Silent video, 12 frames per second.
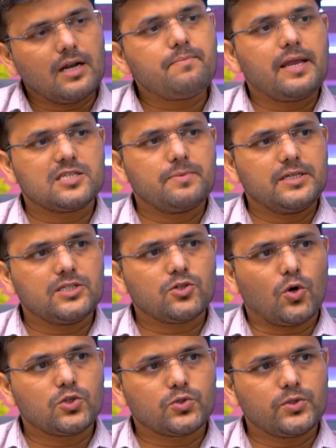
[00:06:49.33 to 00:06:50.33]
management is
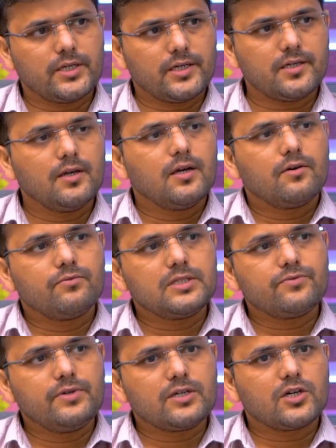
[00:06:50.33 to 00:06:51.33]
also there
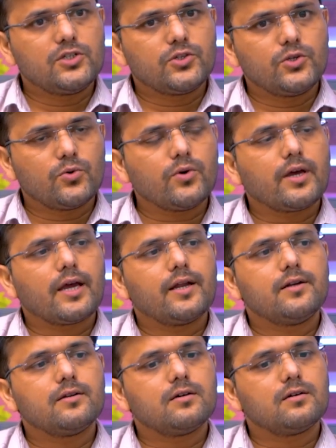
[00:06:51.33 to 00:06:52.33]
which we continue,
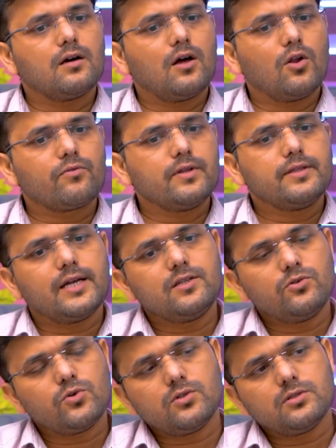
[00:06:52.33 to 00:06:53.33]
and along with
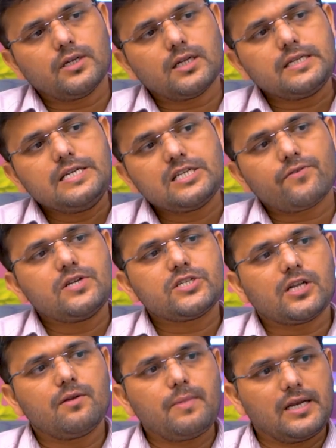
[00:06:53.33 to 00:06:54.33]
that there are
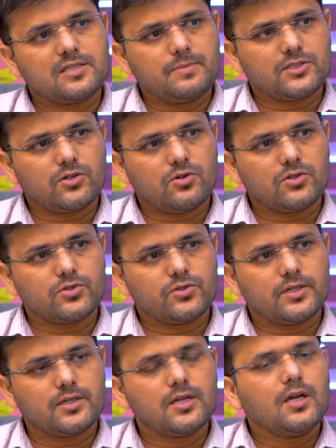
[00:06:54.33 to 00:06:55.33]
interventional managements are also
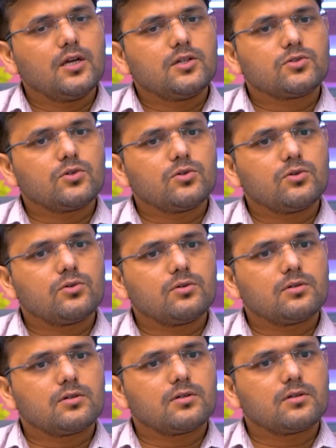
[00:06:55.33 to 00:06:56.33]
there.
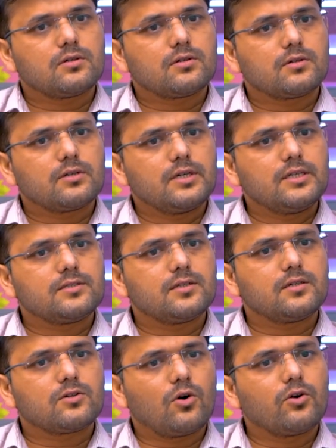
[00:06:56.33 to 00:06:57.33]
So it's
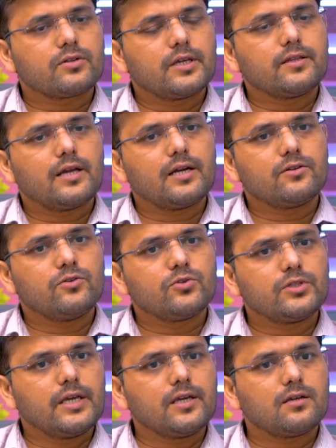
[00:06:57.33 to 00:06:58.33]
a wrong thing that you
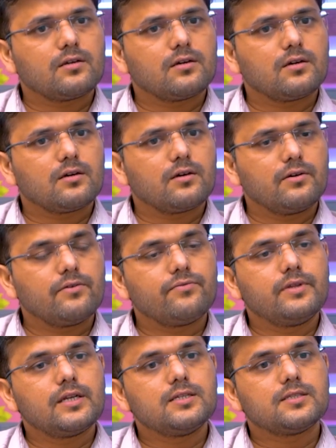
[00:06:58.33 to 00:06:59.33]
think if
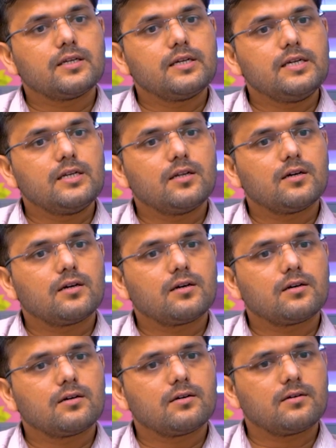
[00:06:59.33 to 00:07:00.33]
there is any
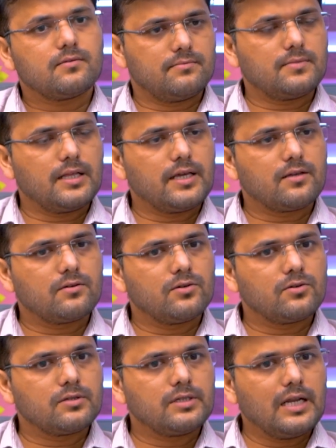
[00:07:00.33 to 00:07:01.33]
like
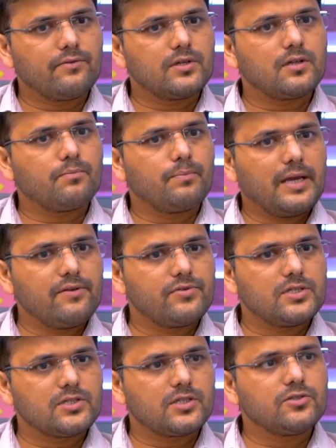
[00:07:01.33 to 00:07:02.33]
dealing with a pain
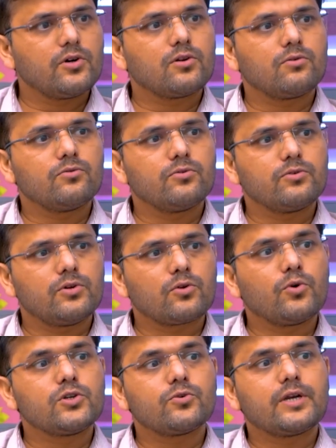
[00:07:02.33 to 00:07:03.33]
physician, you are
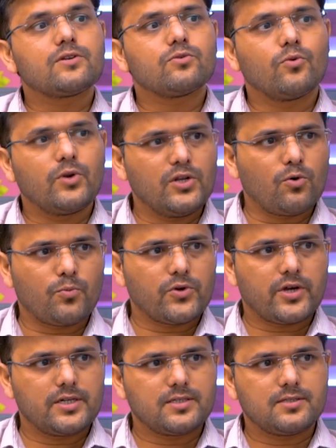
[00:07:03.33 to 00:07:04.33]
going to get only
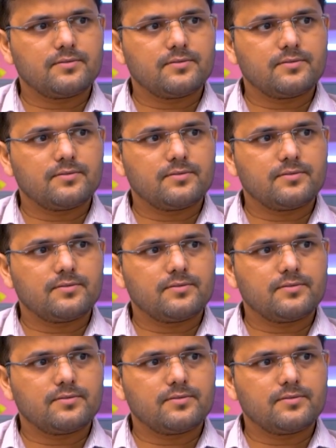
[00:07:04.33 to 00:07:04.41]
opioids.